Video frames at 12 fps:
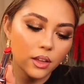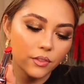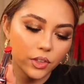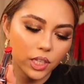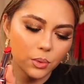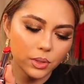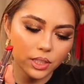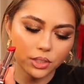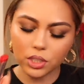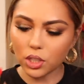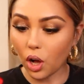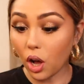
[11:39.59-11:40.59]
forget what these
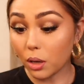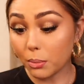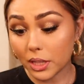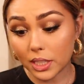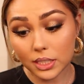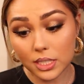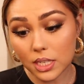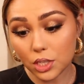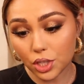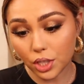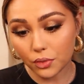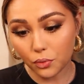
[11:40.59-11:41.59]
are called, but this is
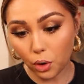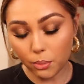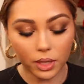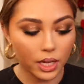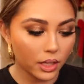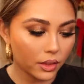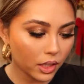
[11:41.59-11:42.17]
such a good formula.